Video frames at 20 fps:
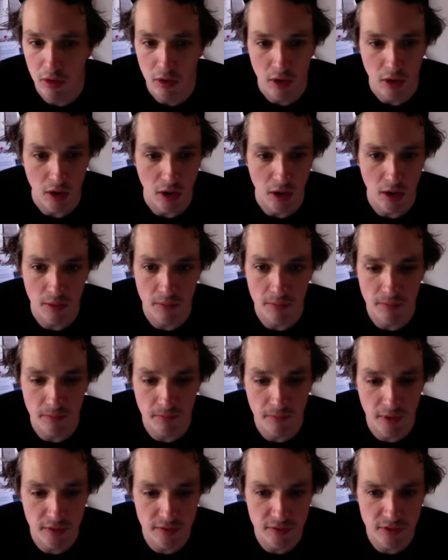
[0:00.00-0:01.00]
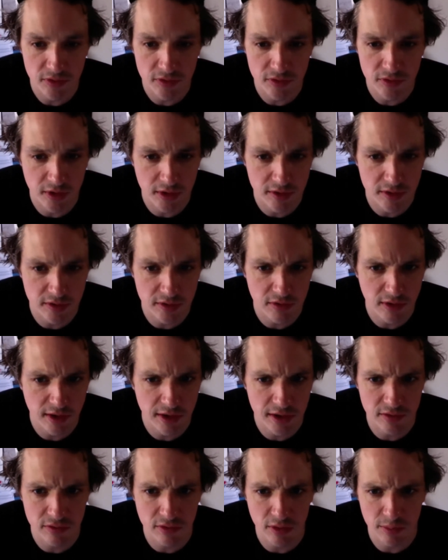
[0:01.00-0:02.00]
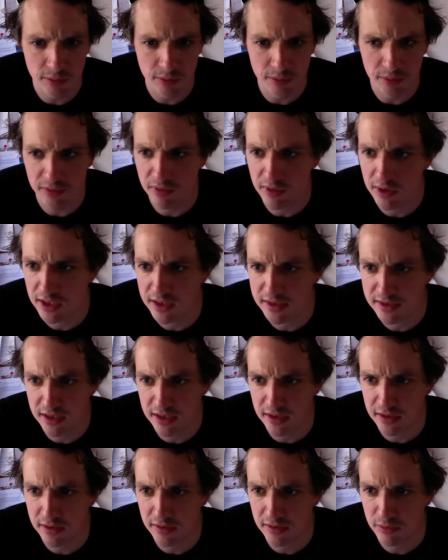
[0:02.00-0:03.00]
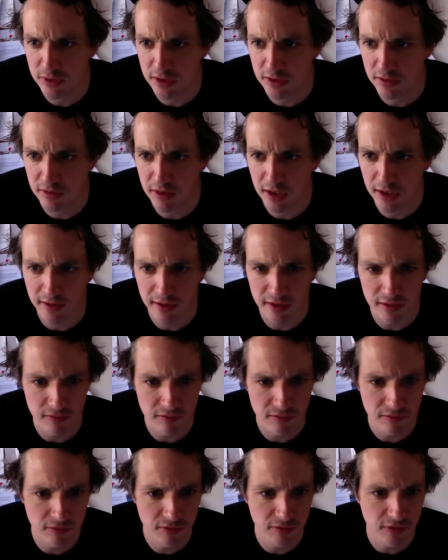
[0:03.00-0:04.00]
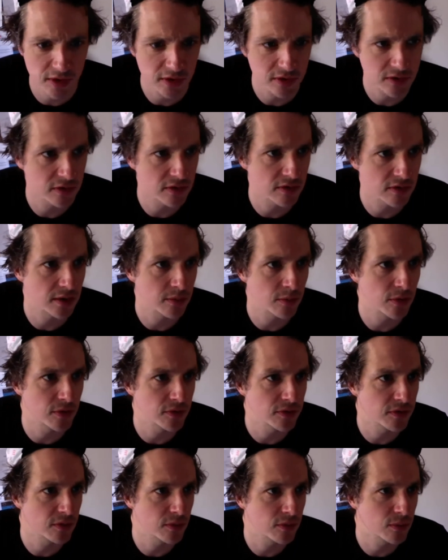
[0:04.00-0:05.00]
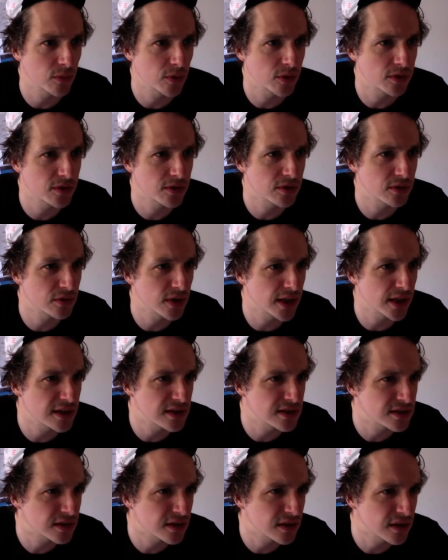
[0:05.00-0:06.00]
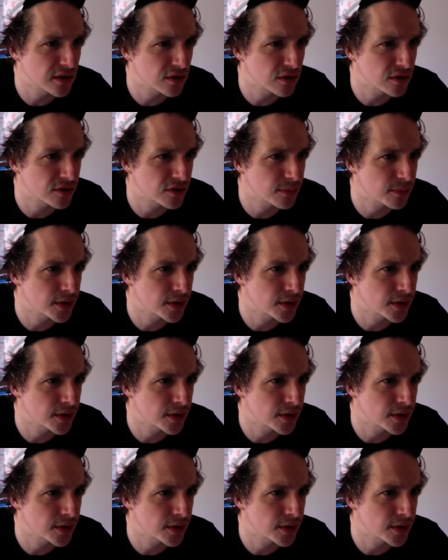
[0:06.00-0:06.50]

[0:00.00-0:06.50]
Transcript: I just tried to drag and drop, but we realized that we don't like that feature anymore. So what do you do? Insert or something?